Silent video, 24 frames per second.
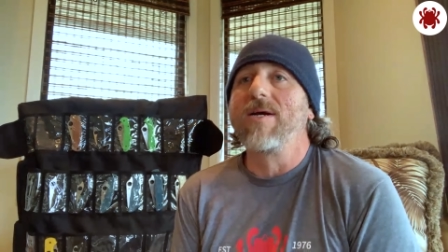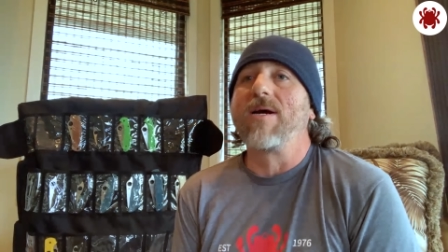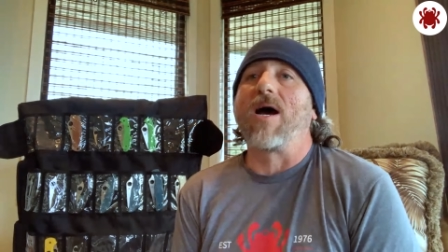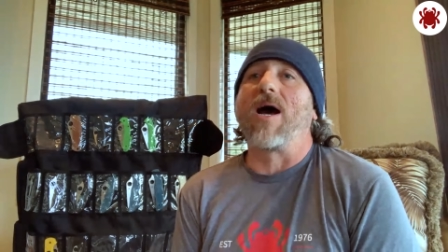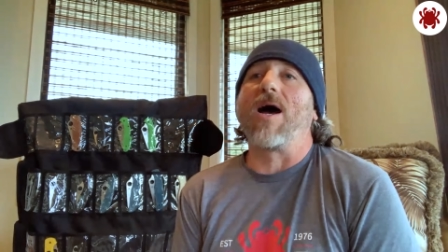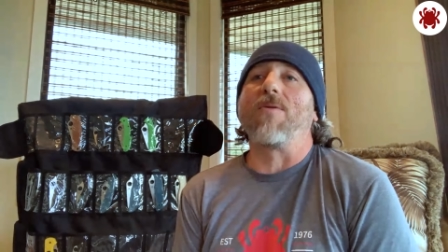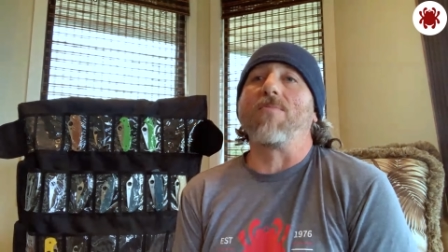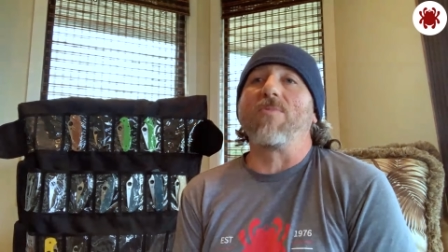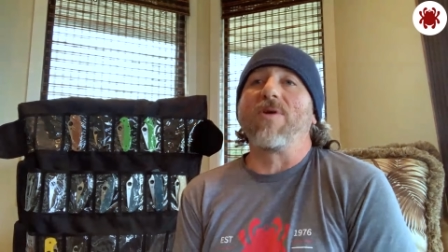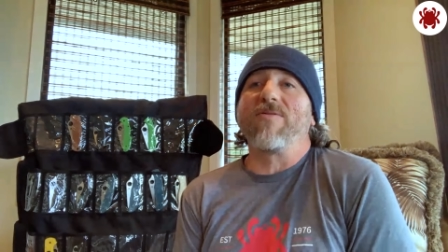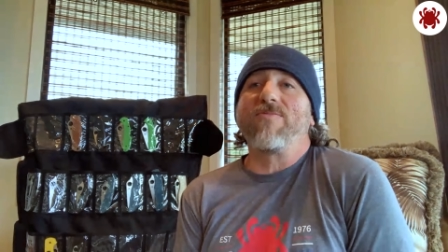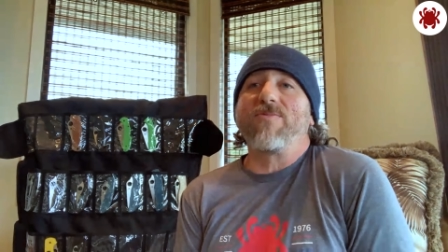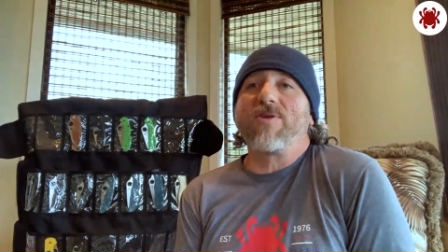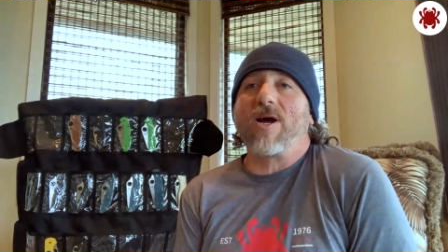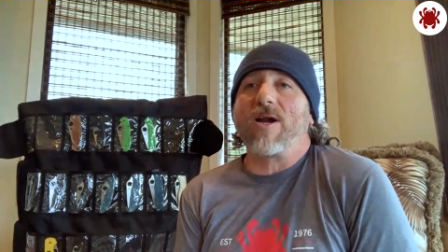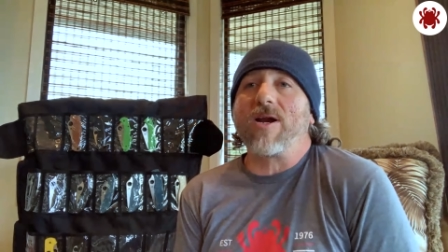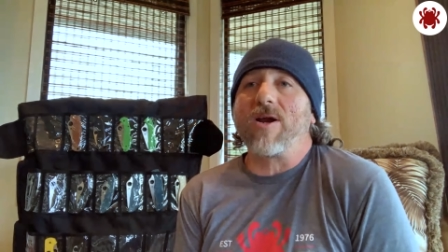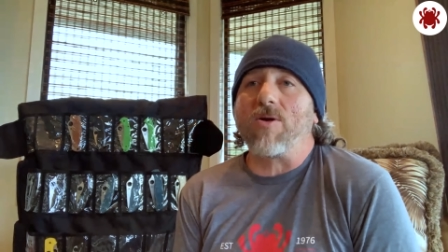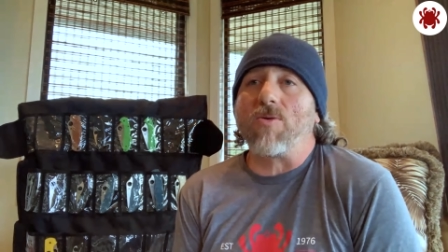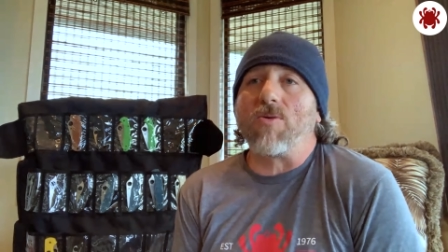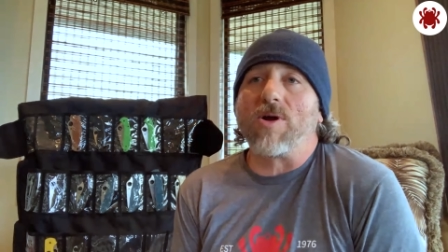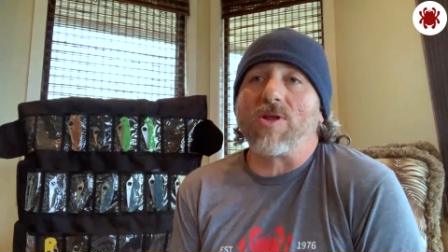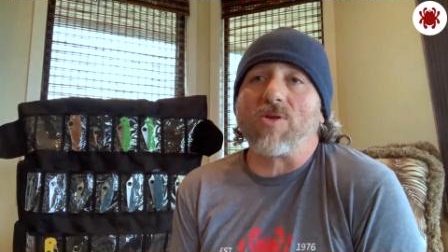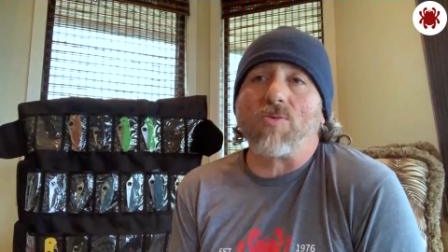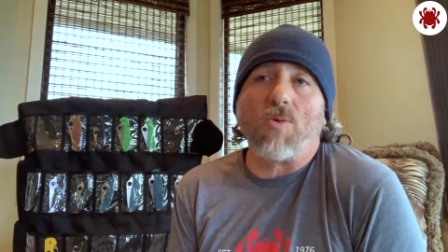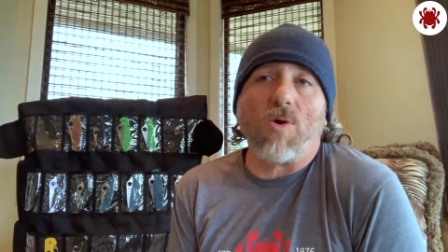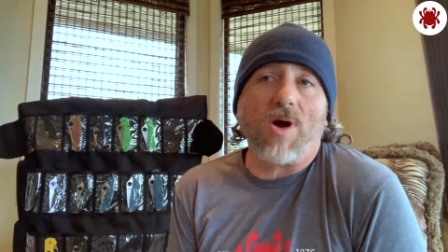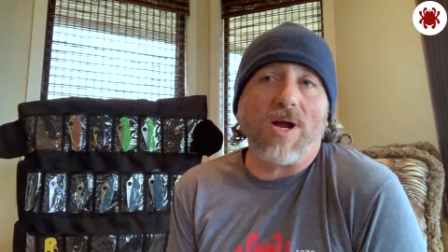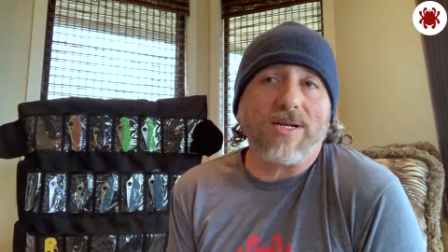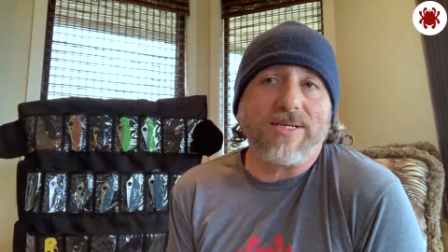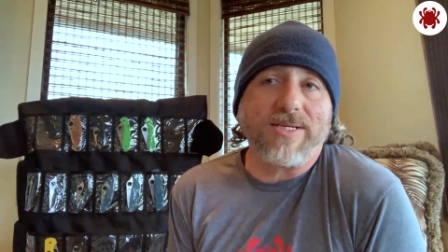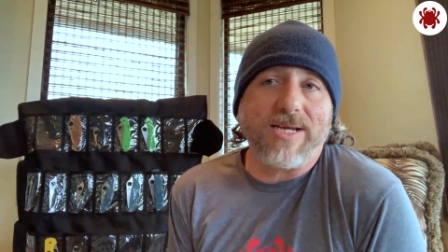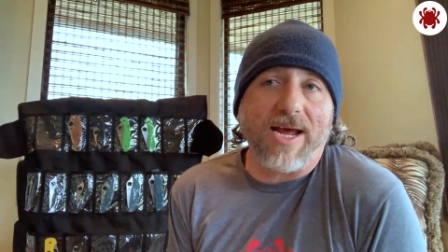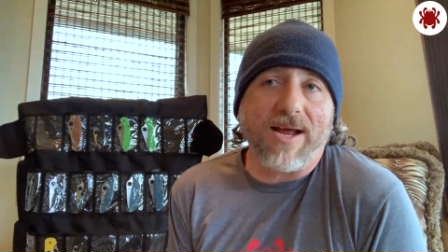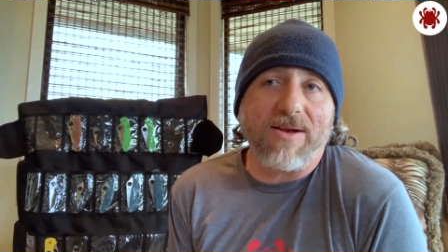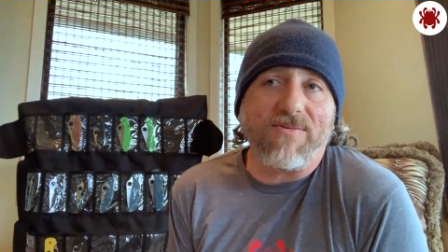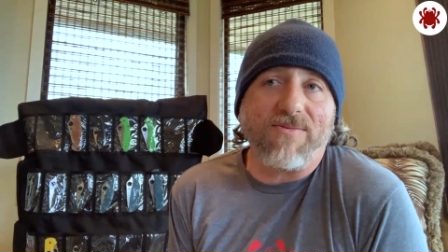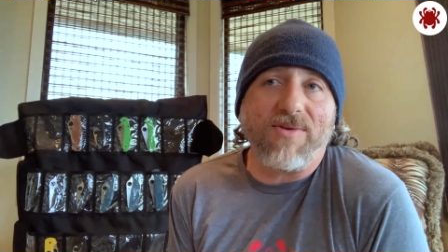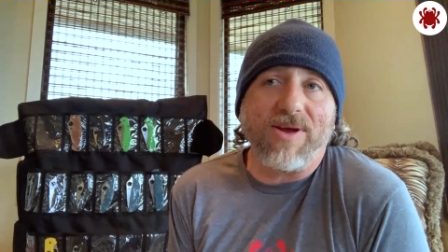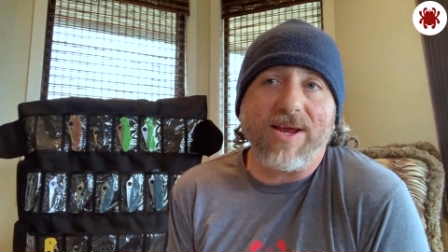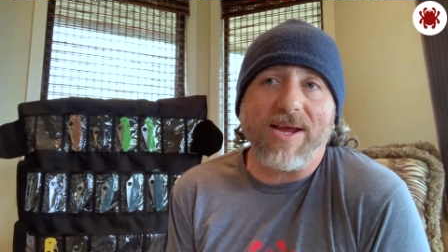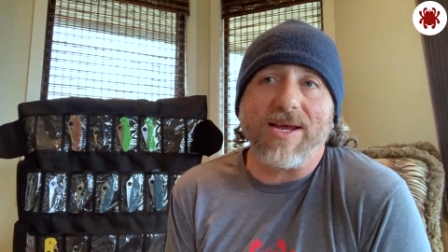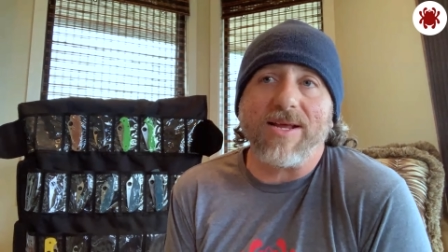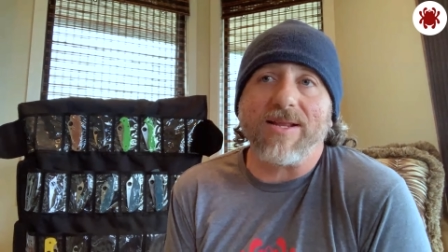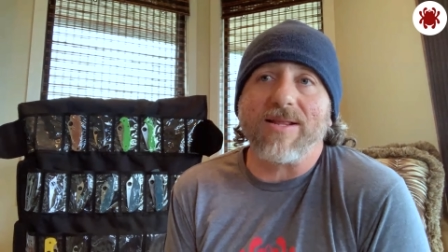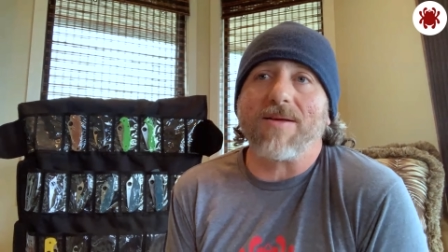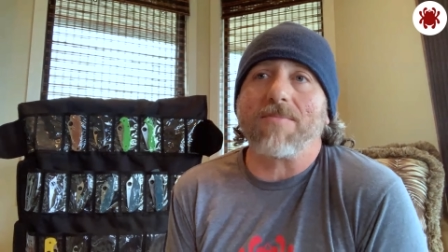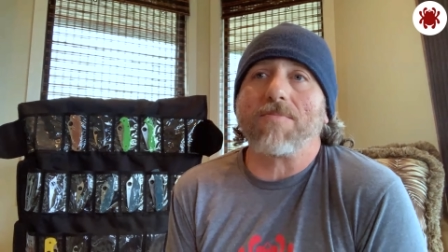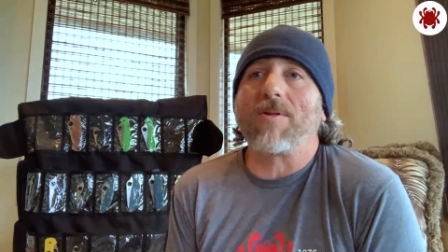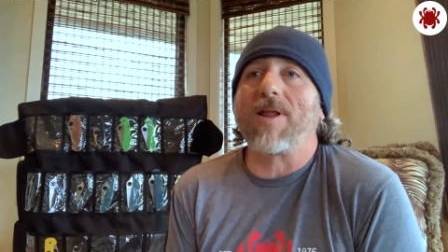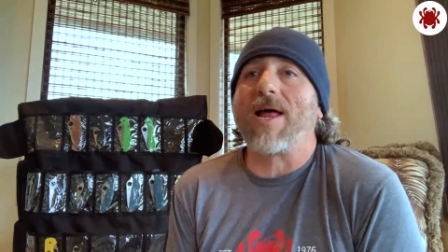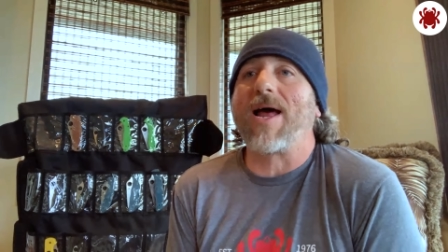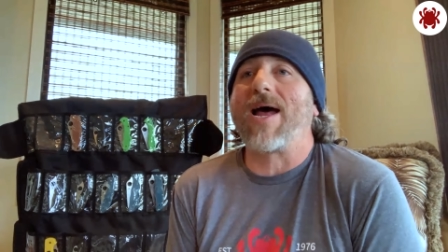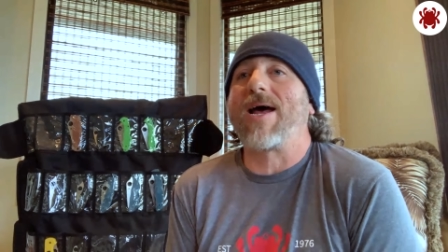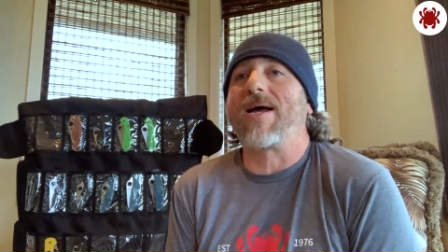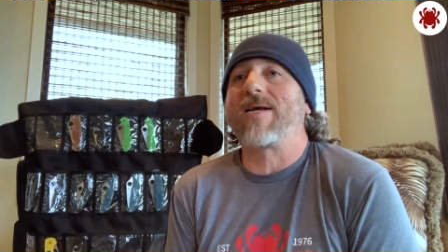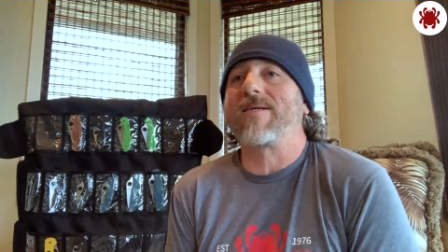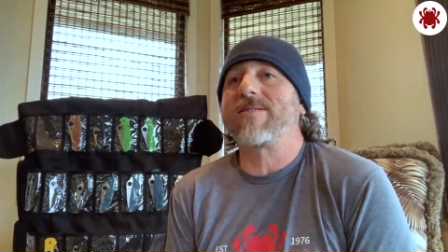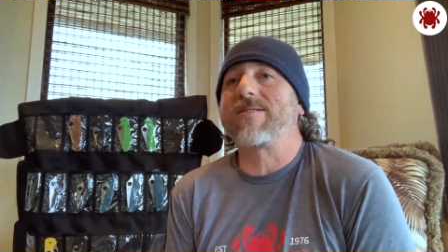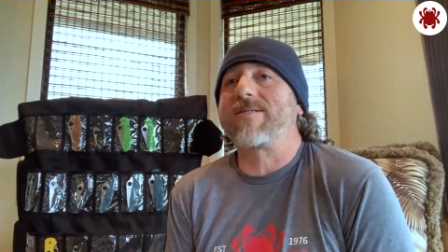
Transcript: Um, we've done it with 110V in the plat.